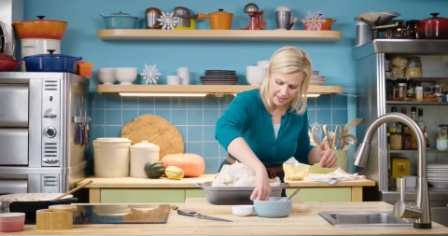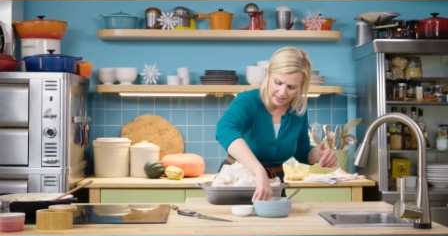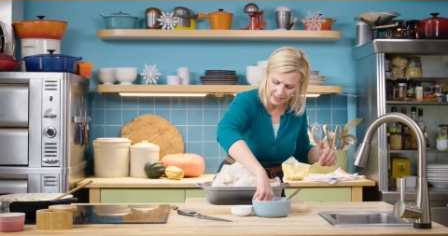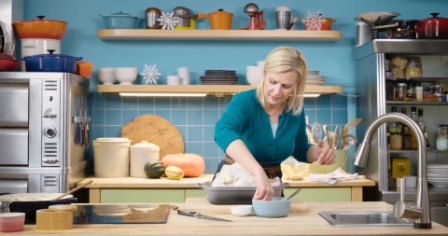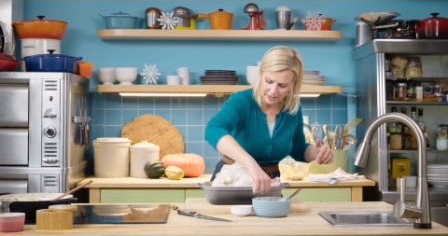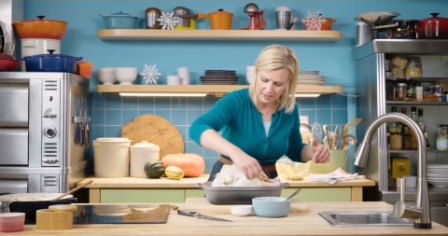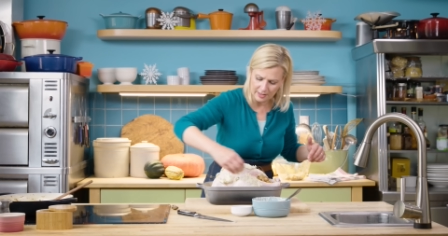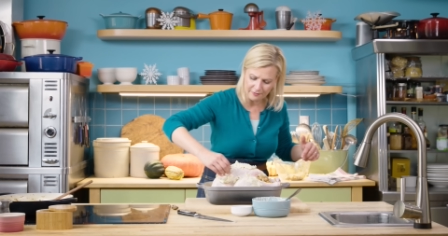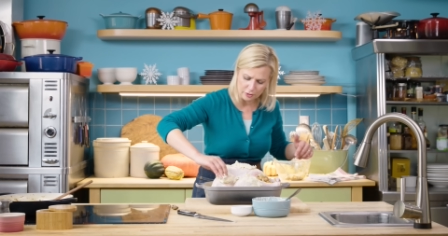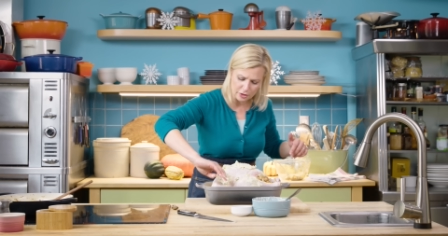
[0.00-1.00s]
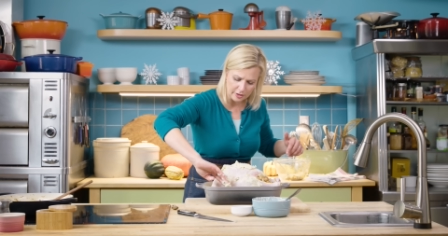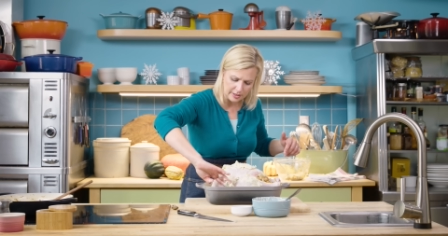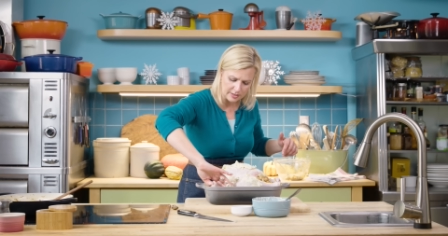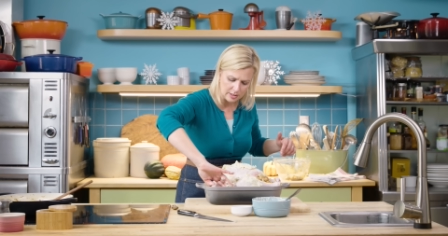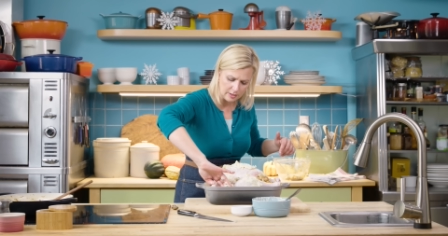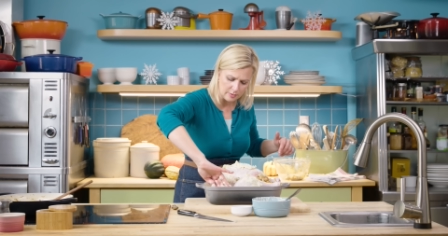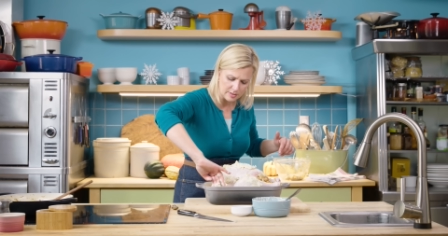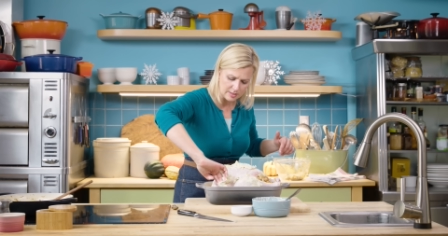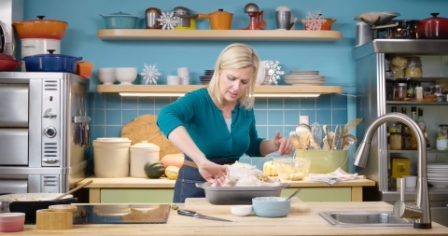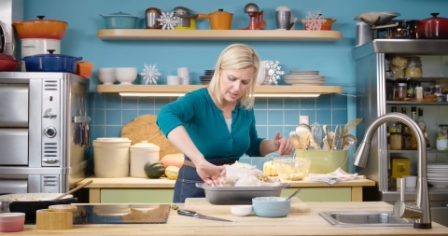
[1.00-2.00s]
And even if your turkey is
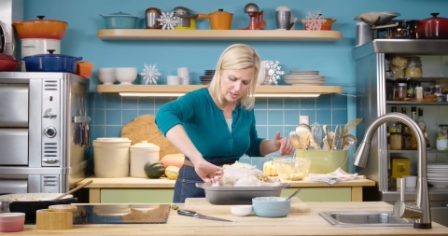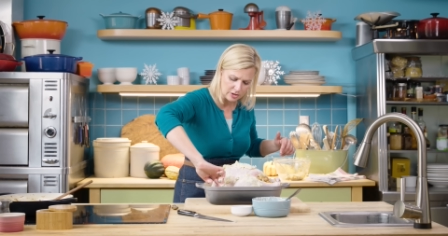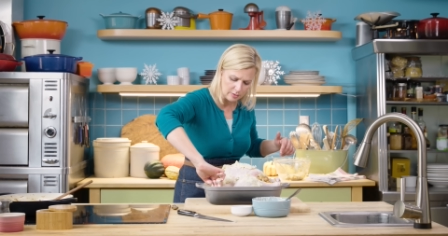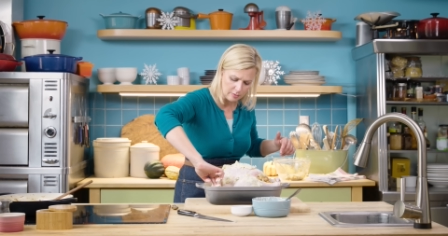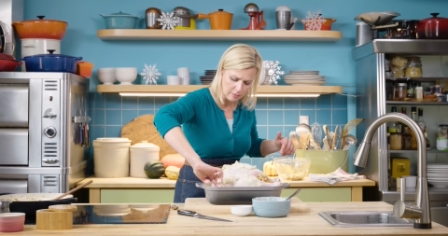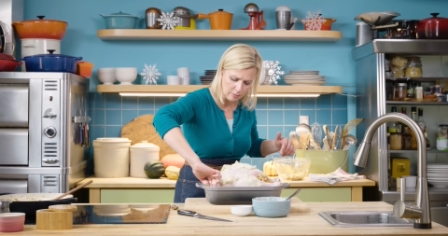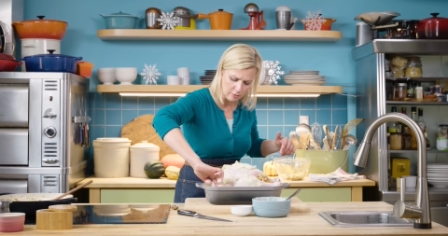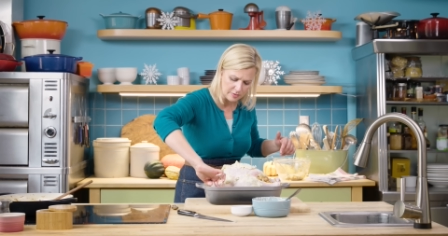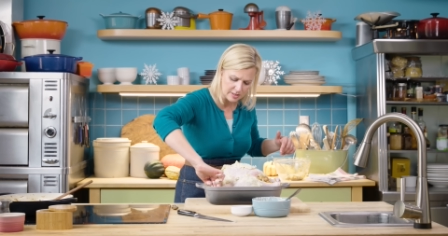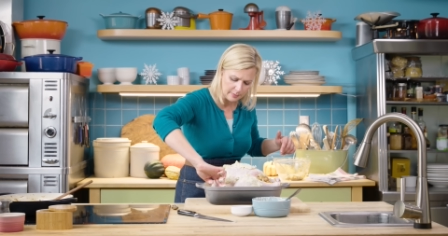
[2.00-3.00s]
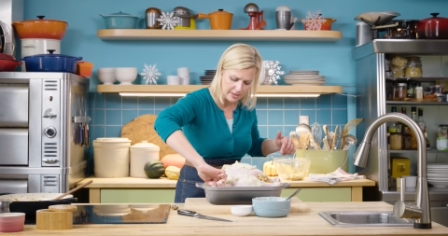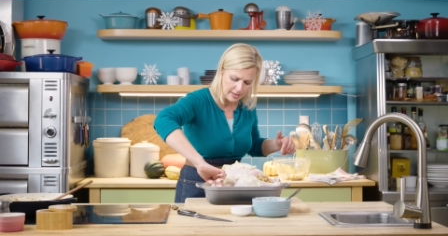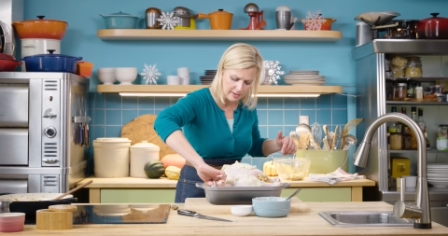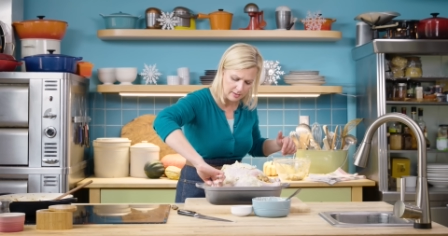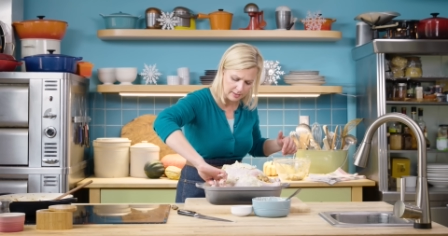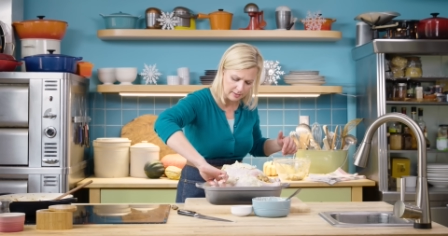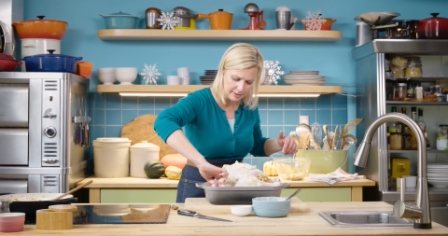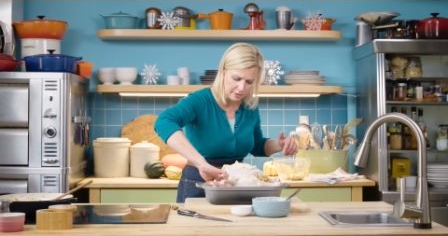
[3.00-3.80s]
close to the edge of the roasting pan, a little